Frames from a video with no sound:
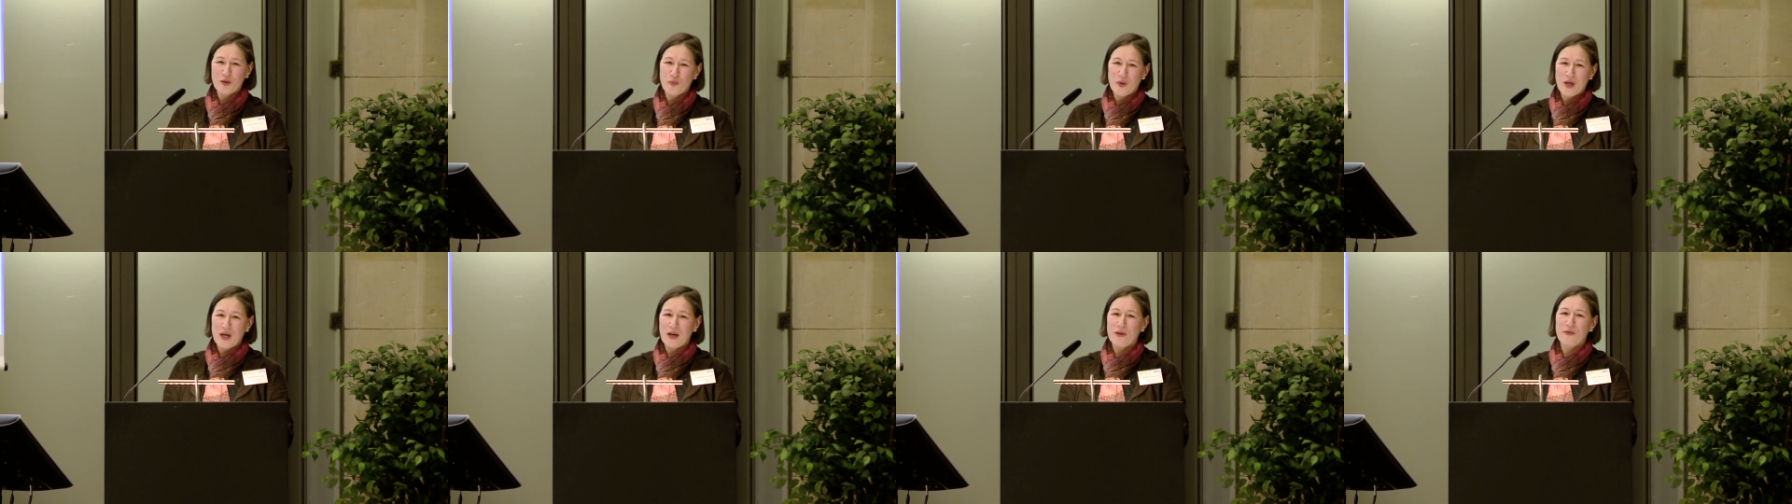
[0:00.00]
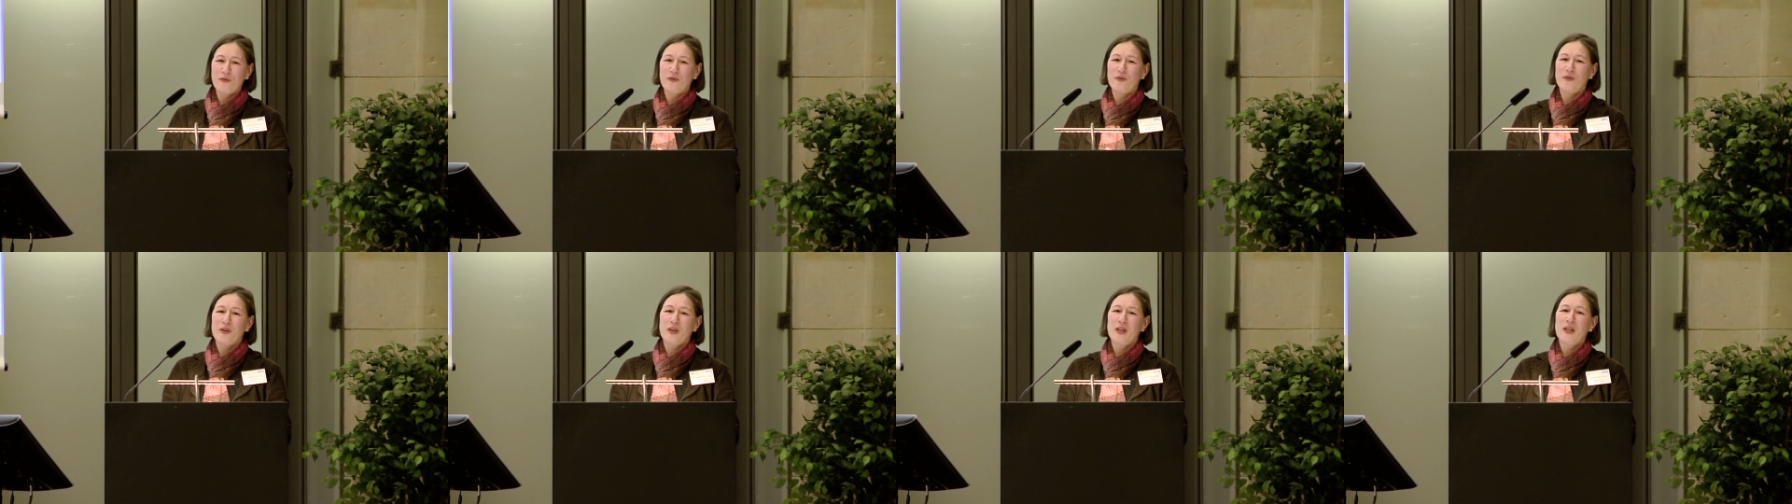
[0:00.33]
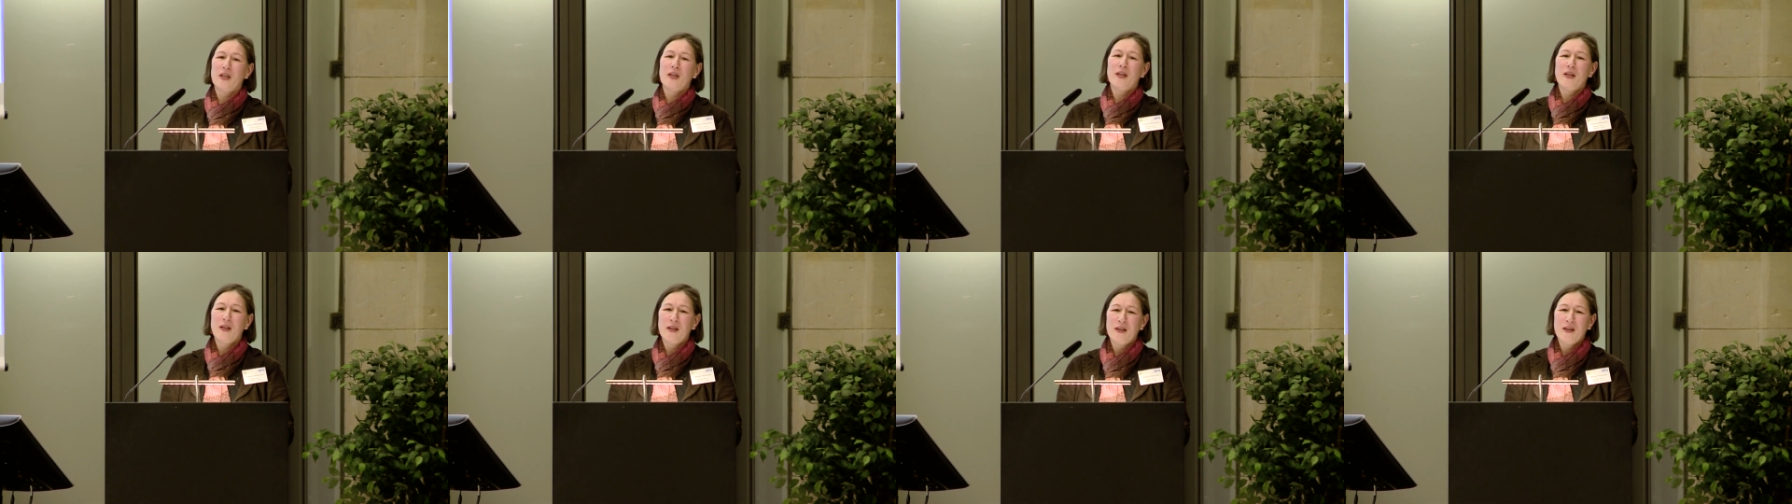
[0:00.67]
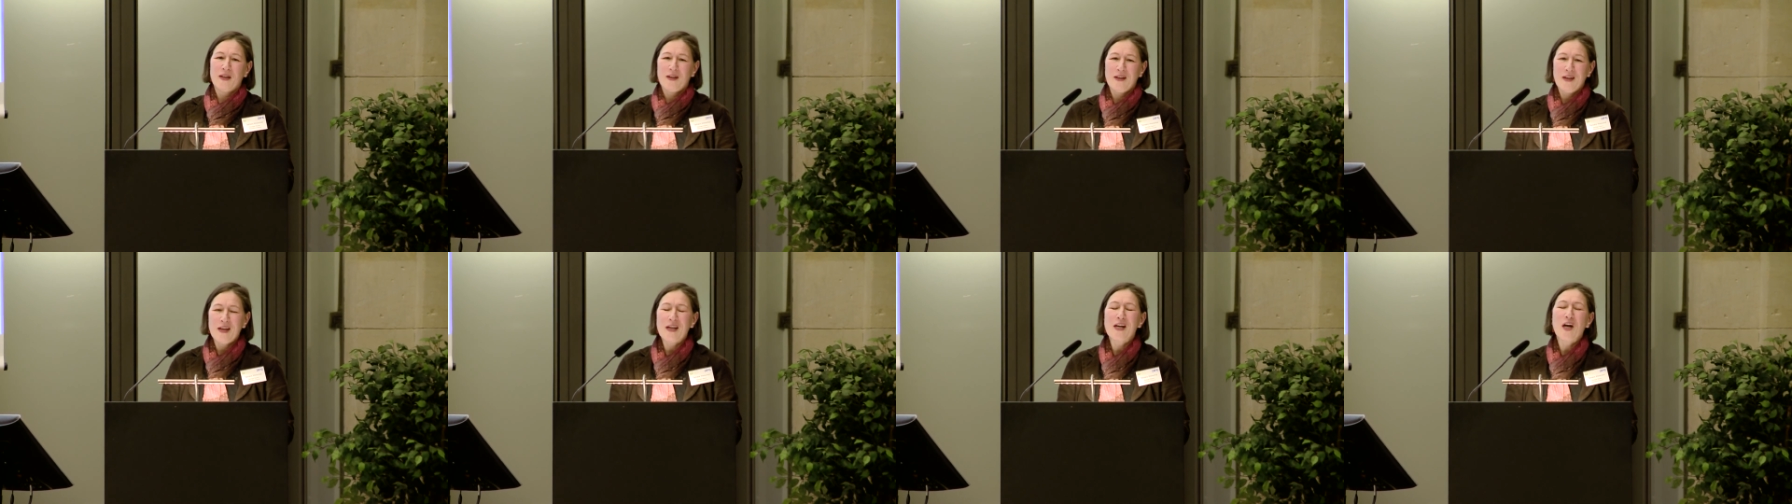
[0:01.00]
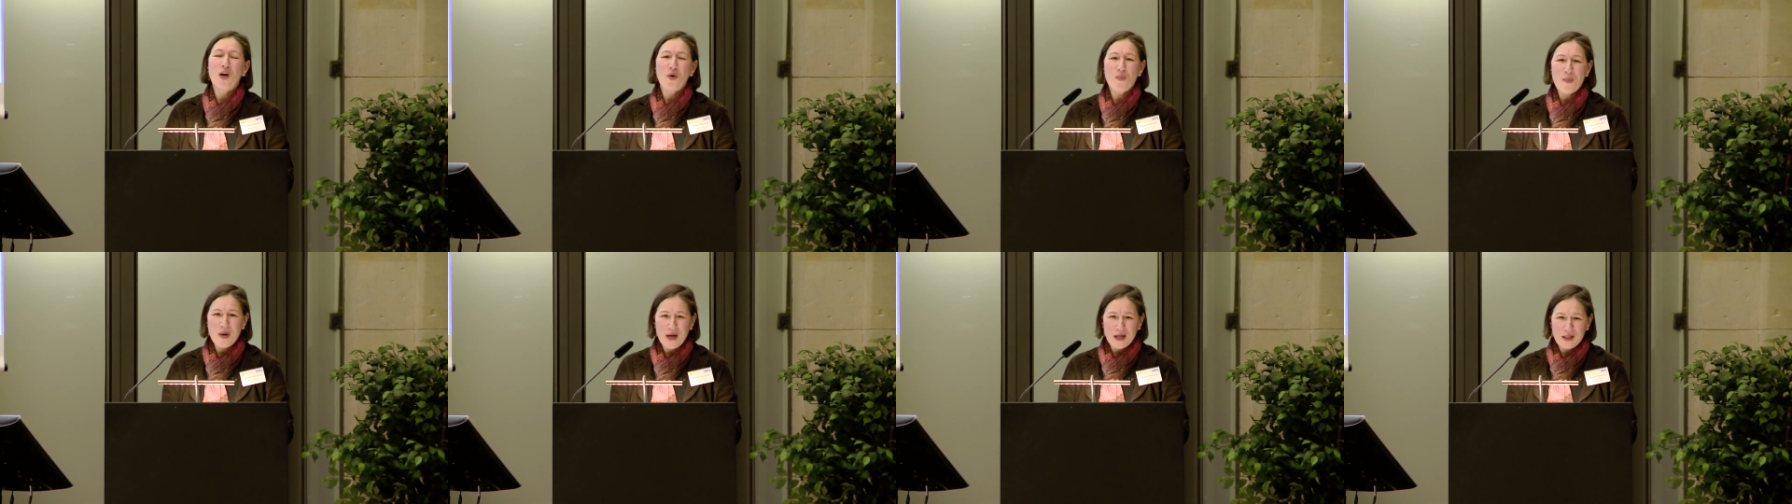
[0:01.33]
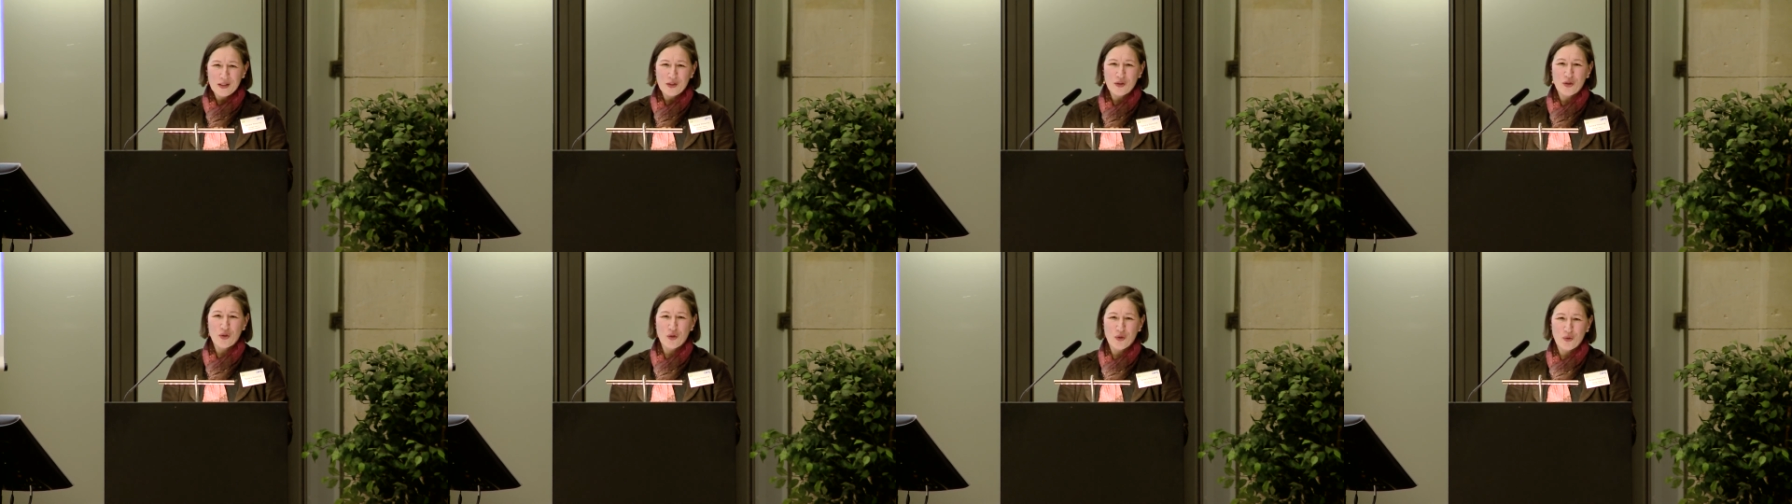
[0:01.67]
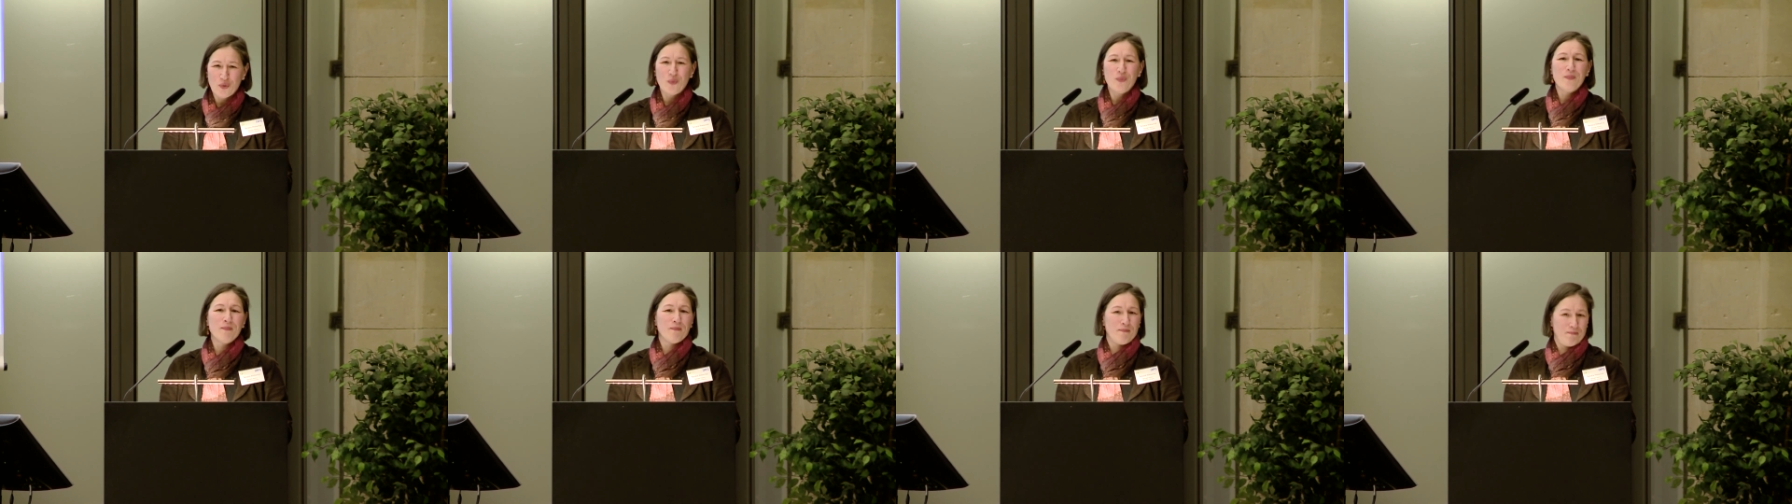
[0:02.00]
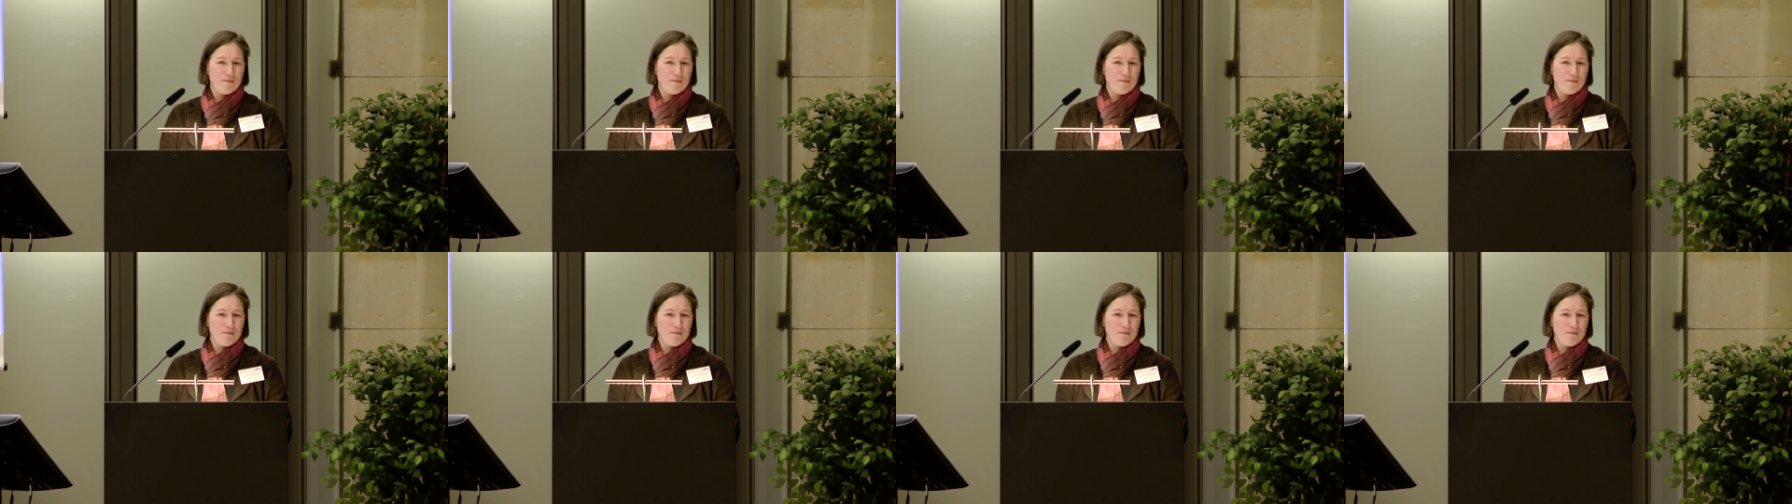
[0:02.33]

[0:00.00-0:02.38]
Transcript: we have in our minds to